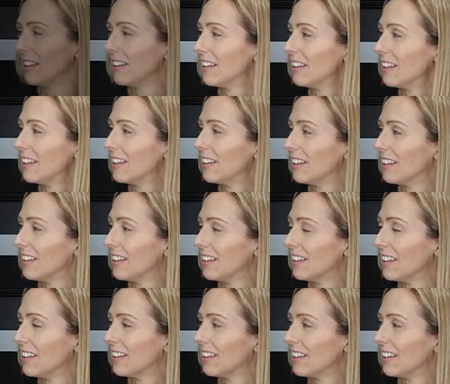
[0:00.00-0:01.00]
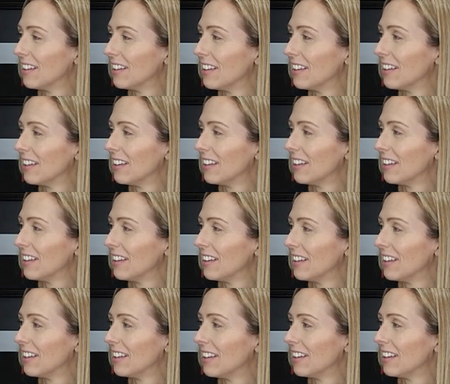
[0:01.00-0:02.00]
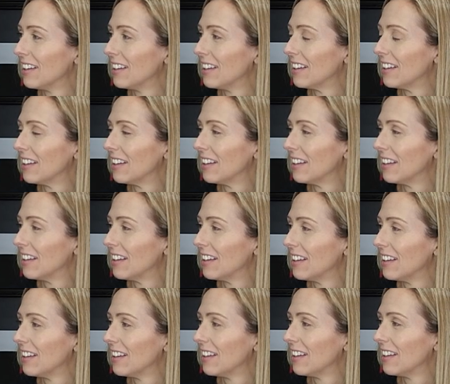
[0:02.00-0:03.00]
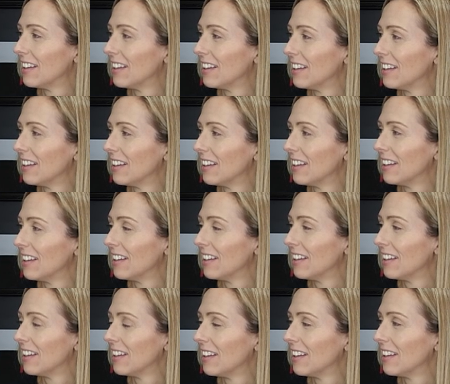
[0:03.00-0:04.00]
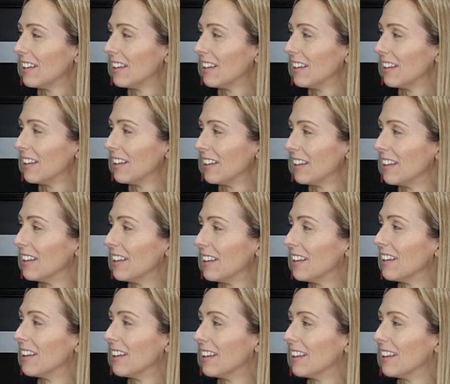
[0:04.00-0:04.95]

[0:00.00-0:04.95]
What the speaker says: No words are spoken by the person on screen.